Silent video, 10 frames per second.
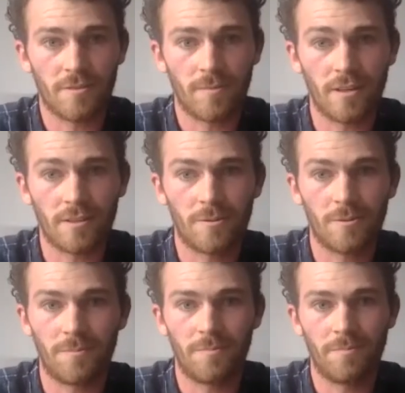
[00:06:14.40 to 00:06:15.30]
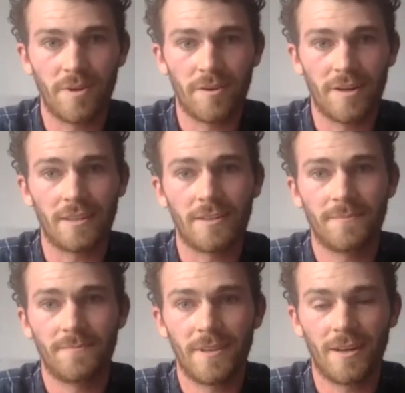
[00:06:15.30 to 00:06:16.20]
of mine called Myriad
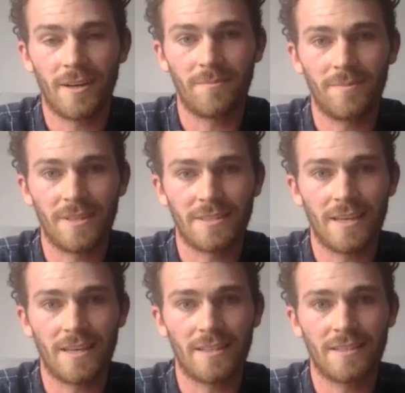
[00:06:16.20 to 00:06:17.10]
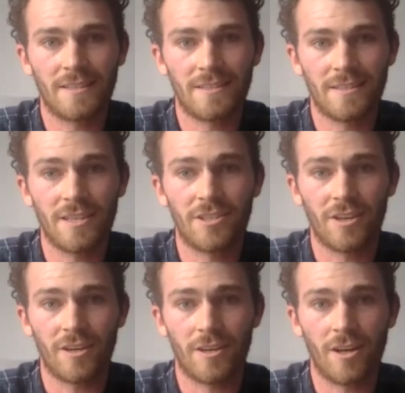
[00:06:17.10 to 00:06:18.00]
is a
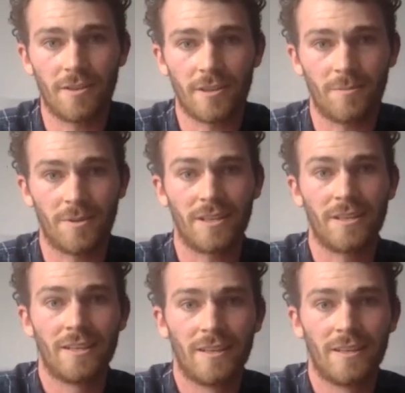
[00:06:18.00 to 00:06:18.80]
t-shirt clothing company